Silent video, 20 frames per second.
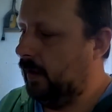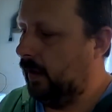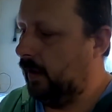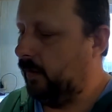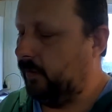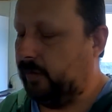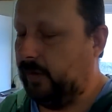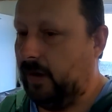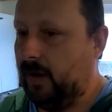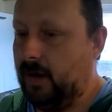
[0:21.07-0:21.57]

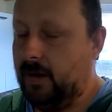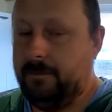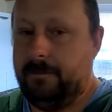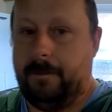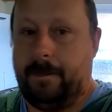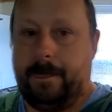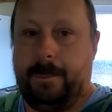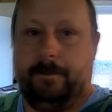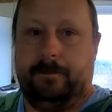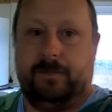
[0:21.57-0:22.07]
as a,
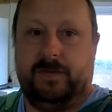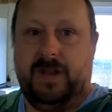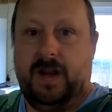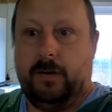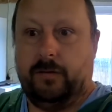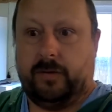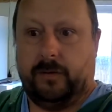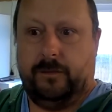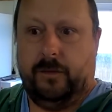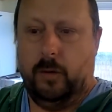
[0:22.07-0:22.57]

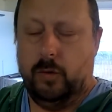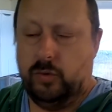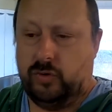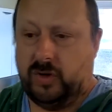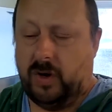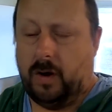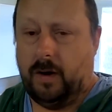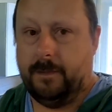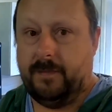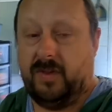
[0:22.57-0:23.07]
as a
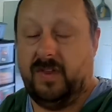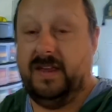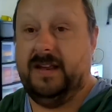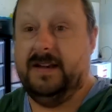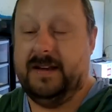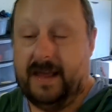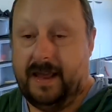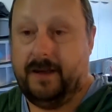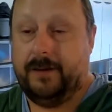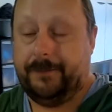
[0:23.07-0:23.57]
full-time
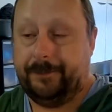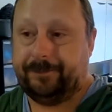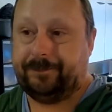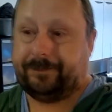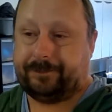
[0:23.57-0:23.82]
thing now,